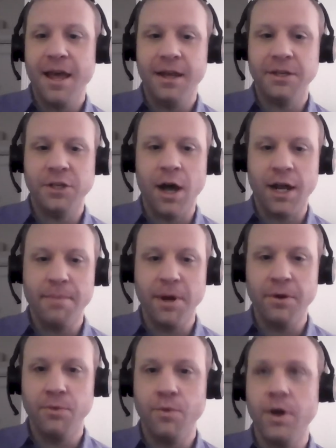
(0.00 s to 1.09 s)
and talk
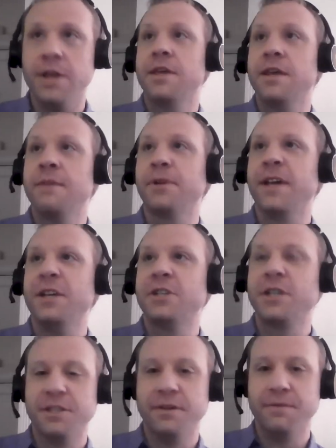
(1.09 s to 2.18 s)
about what the
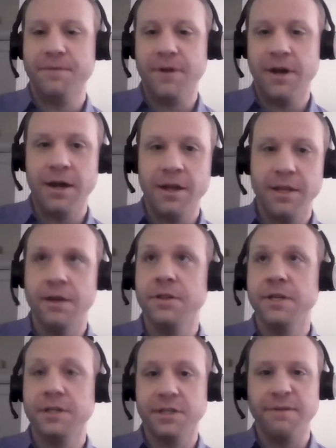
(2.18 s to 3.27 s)
implications of uh, mm-hmm. you know
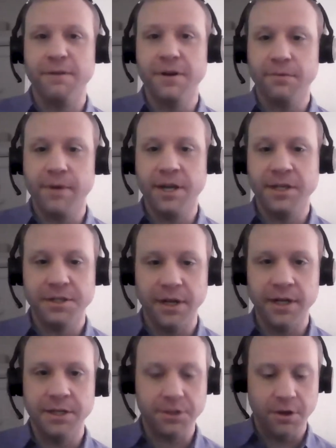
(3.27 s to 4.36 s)
these different rate designs